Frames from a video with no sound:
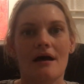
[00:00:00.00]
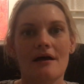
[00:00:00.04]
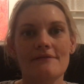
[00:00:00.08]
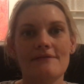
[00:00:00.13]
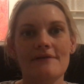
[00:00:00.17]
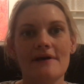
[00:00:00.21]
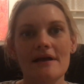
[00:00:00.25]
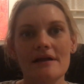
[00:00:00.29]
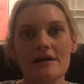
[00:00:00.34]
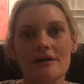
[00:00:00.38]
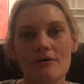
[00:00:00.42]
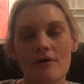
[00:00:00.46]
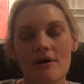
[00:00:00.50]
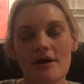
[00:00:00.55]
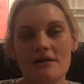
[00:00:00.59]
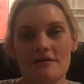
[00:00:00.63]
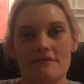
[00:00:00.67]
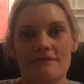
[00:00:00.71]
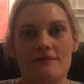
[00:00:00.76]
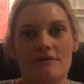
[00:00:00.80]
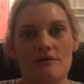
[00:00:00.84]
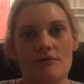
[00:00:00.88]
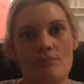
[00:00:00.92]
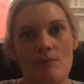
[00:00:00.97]
I've had quite
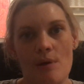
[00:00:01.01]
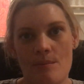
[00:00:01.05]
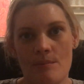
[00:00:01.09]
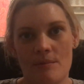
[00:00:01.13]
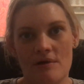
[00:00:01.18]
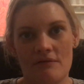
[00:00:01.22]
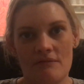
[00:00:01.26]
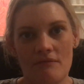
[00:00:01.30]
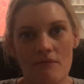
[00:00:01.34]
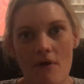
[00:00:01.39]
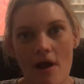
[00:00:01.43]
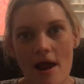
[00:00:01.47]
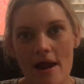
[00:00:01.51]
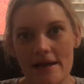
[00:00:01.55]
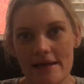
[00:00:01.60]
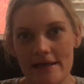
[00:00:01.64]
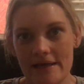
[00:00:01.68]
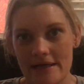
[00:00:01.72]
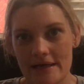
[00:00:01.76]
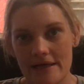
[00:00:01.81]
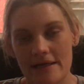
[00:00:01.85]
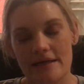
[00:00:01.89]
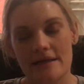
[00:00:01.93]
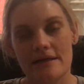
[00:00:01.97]
a few women
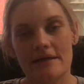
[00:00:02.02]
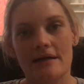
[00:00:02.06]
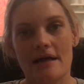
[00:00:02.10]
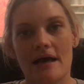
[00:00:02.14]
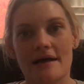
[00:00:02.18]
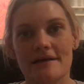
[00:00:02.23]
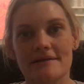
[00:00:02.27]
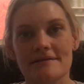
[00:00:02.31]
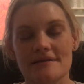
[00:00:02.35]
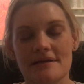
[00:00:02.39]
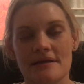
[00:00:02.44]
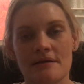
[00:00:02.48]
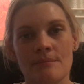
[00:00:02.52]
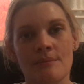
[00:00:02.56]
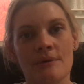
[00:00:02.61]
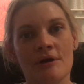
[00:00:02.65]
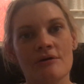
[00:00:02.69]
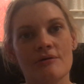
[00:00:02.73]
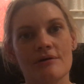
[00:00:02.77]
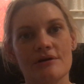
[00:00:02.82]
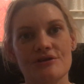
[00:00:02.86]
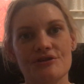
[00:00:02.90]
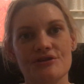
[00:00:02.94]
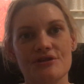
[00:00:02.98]
writing in and asking me
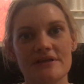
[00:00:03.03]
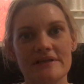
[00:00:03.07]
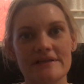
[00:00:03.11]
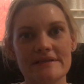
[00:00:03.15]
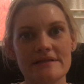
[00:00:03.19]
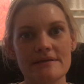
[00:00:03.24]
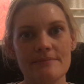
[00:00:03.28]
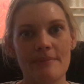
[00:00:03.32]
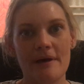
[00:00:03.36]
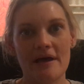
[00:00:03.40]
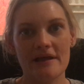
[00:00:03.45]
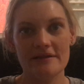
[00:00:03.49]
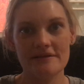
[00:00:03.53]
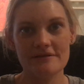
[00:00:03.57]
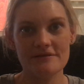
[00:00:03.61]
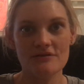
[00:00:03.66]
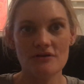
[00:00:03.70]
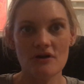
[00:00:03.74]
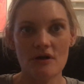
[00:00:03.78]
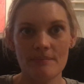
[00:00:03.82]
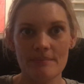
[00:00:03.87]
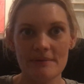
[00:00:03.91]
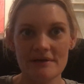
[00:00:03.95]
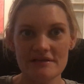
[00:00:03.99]
questions about this
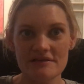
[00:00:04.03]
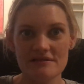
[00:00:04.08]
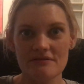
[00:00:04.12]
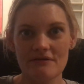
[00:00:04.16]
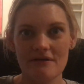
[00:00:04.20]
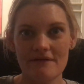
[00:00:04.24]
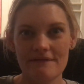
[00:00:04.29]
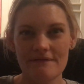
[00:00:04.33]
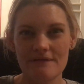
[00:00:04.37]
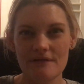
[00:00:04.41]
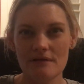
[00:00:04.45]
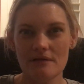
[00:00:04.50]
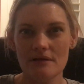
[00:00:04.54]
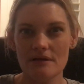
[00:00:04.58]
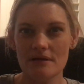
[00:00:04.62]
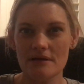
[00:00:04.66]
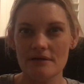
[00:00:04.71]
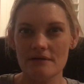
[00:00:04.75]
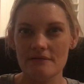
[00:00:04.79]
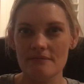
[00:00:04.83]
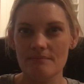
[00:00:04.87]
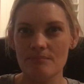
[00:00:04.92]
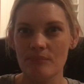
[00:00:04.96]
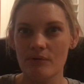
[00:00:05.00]
topic, so I feel that
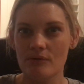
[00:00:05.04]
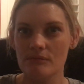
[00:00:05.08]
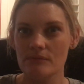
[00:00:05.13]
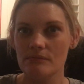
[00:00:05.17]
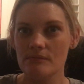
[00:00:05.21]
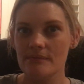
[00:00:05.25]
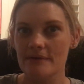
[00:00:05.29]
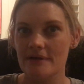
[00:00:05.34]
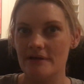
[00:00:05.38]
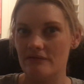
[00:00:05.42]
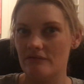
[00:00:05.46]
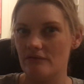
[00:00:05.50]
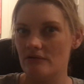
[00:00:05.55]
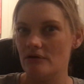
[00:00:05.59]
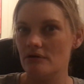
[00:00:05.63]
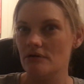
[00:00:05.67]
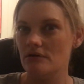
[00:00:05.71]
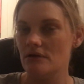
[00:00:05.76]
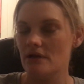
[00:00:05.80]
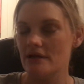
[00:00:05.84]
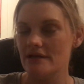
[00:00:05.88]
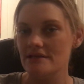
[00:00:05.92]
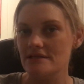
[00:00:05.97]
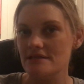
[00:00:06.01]
it's probably a very
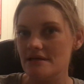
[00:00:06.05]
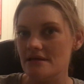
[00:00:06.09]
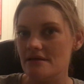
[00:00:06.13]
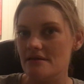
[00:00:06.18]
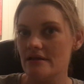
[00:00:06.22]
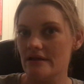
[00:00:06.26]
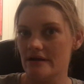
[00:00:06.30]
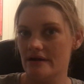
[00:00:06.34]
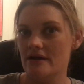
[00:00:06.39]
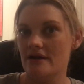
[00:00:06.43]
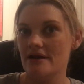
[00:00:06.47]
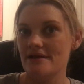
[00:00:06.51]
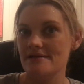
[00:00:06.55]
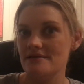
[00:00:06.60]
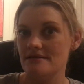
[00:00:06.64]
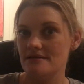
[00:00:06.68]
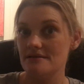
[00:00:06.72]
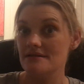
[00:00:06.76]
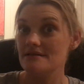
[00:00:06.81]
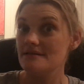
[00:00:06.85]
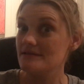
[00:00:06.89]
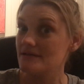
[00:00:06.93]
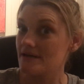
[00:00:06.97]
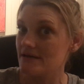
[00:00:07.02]
good idea that I
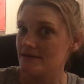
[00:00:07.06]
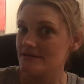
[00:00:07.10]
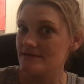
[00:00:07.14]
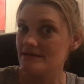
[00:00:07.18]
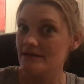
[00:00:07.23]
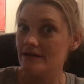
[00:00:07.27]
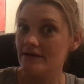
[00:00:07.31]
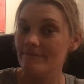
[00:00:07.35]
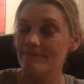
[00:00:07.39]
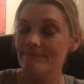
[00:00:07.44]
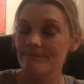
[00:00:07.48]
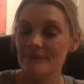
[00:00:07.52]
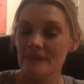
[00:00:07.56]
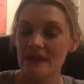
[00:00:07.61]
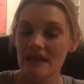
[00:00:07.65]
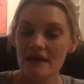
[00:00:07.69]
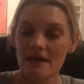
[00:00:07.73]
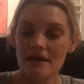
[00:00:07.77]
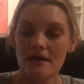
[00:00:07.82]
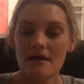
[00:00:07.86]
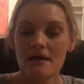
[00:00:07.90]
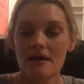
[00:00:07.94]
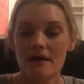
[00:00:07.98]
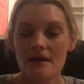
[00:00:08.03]
discuss it.
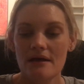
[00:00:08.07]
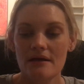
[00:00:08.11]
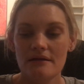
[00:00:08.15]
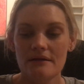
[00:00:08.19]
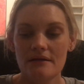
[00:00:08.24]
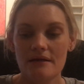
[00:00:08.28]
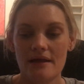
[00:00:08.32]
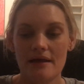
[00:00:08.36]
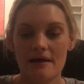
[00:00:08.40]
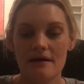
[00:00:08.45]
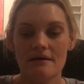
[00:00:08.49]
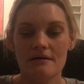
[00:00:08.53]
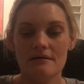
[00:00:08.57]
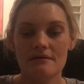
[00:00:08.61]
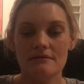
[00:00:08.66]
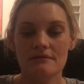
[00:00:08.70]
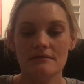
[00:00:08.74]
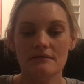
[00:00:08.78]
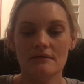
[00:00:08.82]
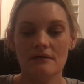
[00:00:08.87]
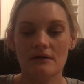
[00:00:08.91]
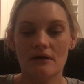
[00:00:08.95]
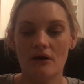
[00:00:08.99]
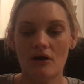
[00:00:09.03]

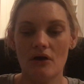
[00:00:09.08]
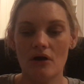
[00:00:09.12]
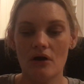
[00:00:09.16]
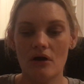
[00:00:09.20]
Now,